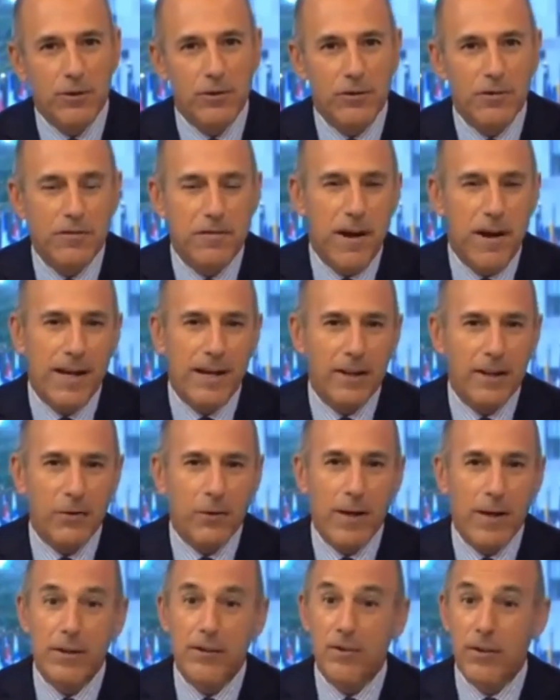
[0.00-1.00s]
is defying
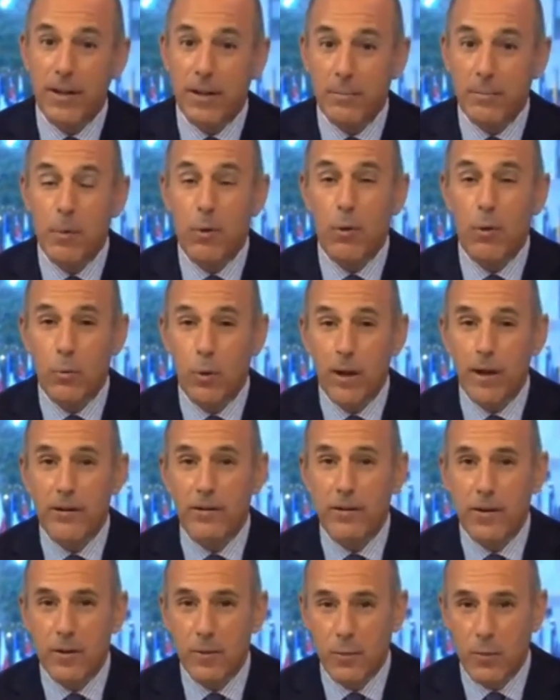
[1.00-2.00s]
her age in more
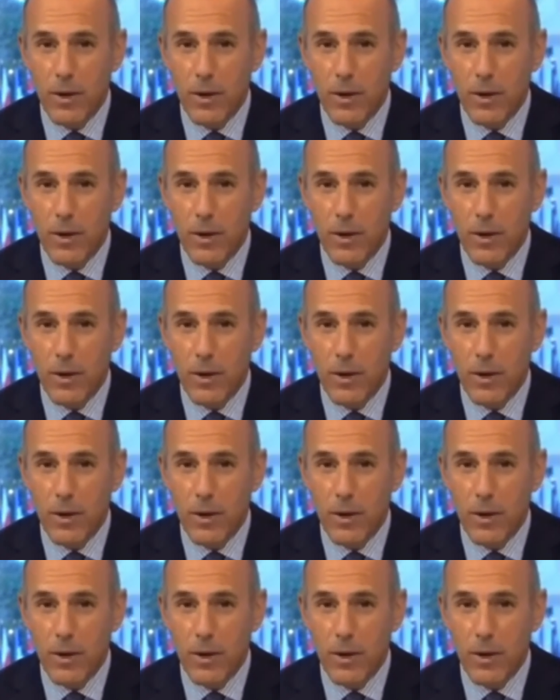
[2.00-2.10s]
ways than